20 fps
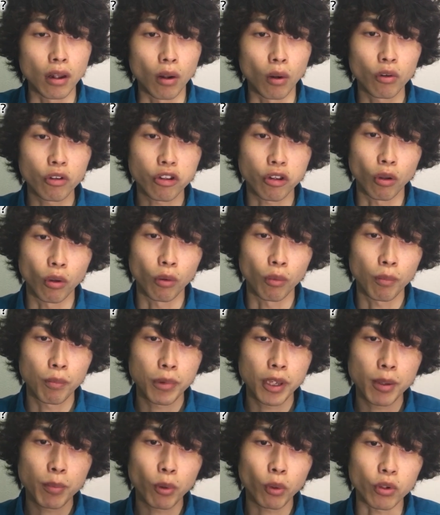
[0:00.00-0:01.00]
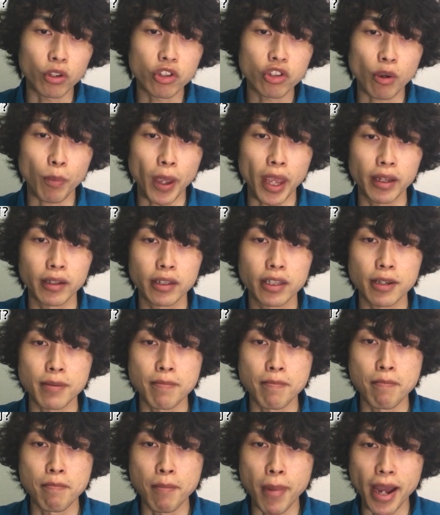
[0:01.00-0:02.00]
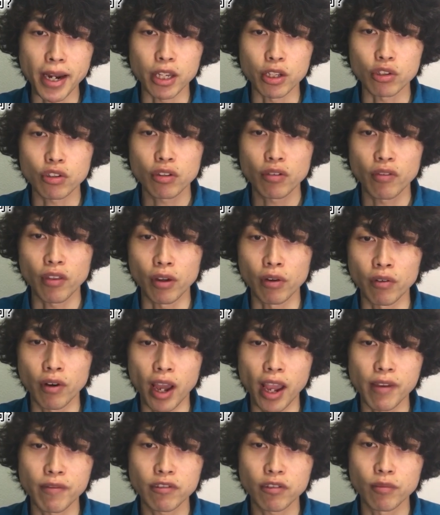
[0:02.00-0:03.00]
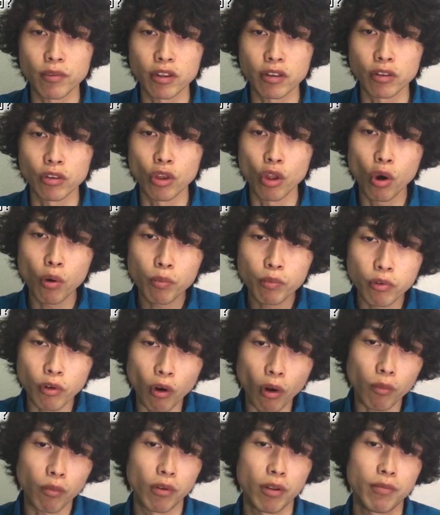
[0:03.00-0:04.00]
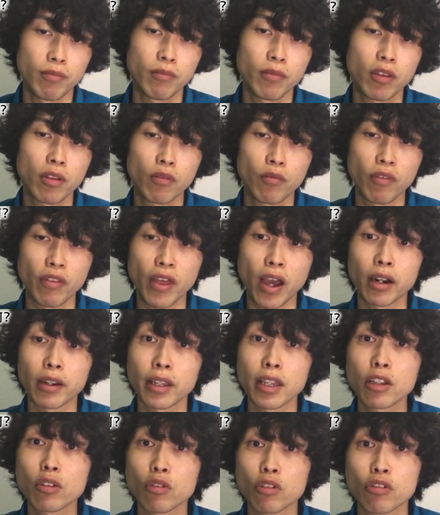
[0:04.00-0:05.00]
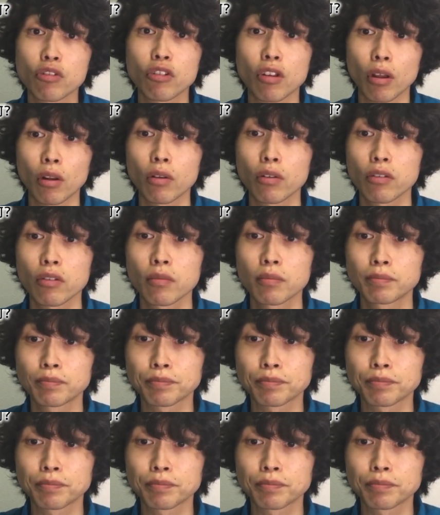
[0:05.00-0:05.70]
Also, people in Japan can manage their lives with no problem without English skills.